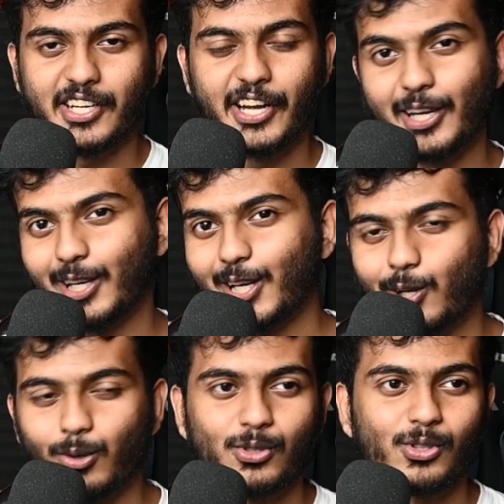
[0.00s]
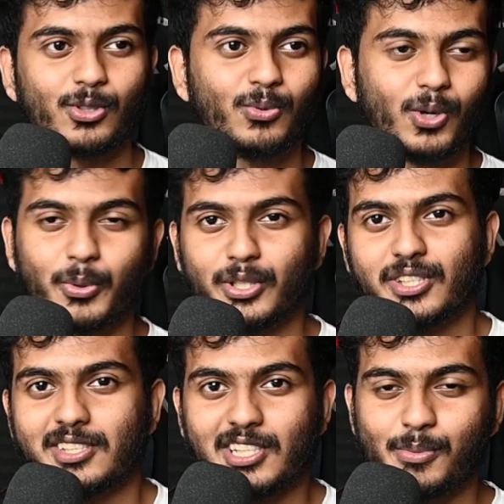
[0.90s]
trading lingo, so whatever
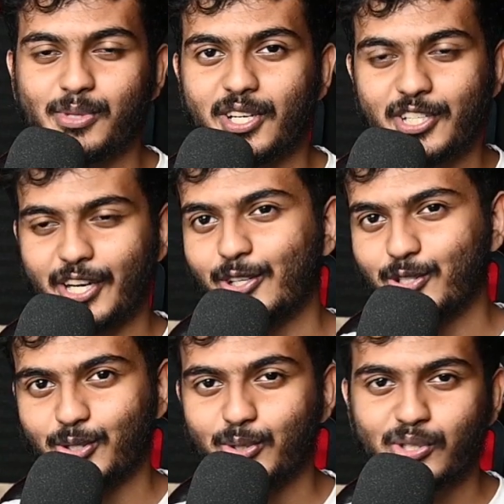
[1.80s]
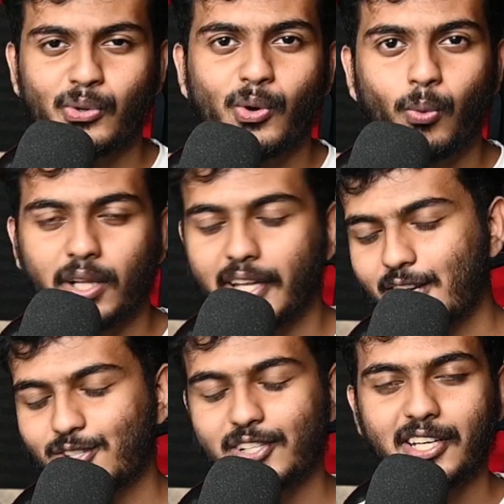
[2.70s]
the terms that traders use while they're
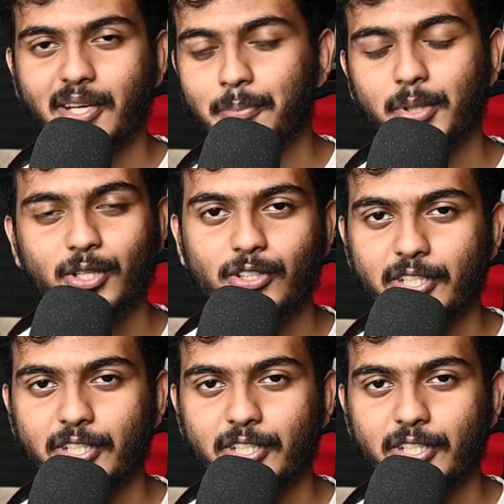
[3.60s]
actually taking a particular